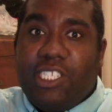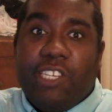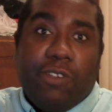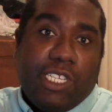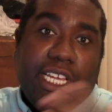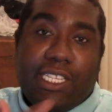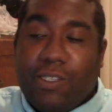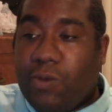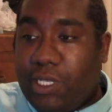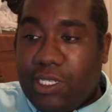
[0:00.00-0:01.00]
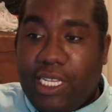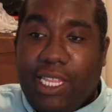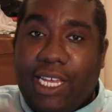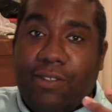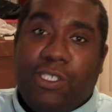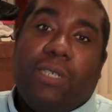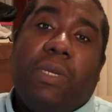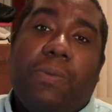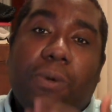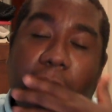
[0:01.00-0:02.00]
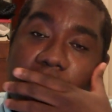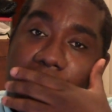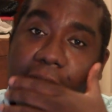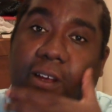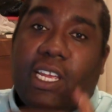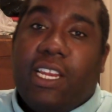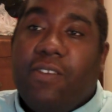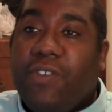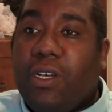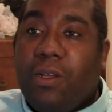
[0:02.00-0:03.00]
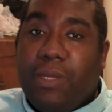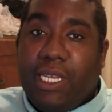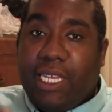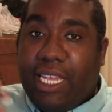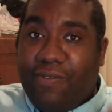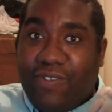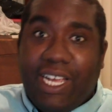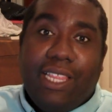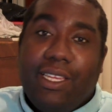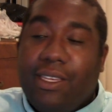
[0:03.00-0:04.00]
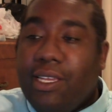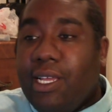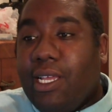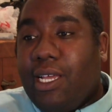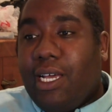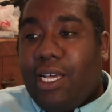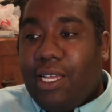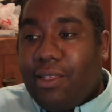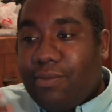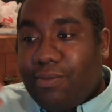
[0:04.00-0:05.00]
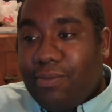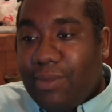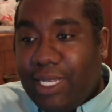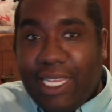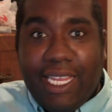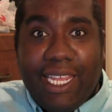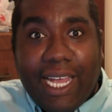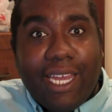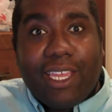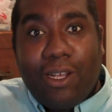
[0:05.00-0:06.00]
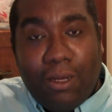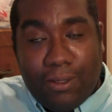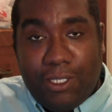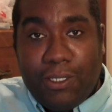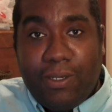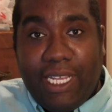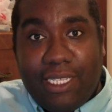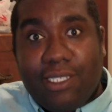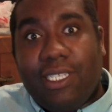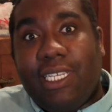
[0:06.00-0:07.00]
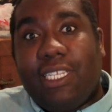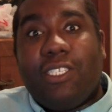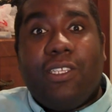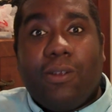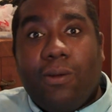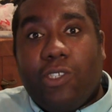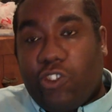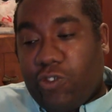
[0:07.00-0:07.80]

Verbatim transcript: serious consequence. And a lot of those young people are getting involved in a violent, uh, idiotic culture that's leading to their own